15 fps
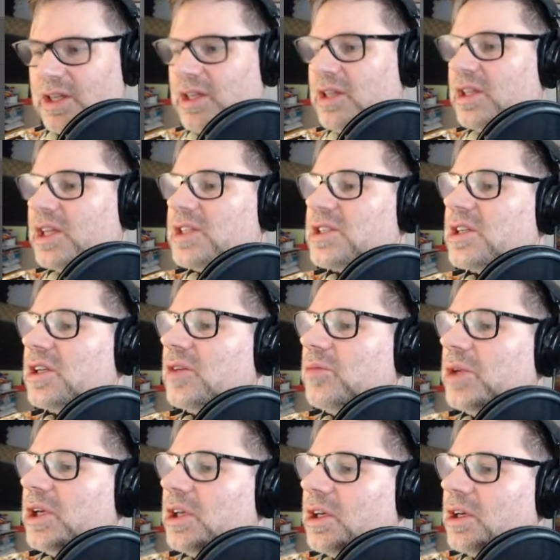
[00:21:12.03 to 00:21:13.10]
That's going to be
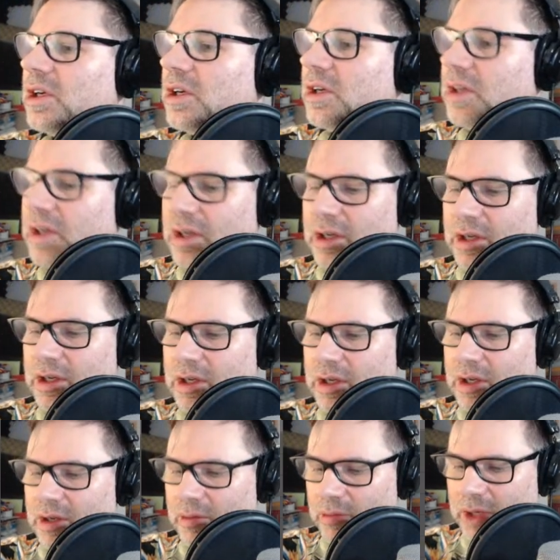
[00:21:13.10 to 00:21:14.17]

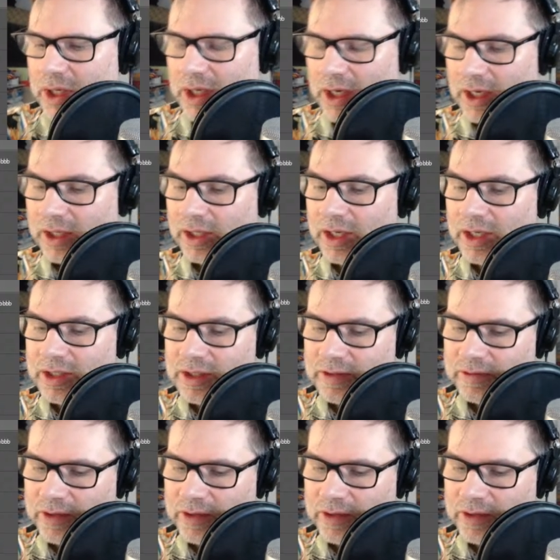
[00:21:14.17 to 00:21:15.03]
my guidelines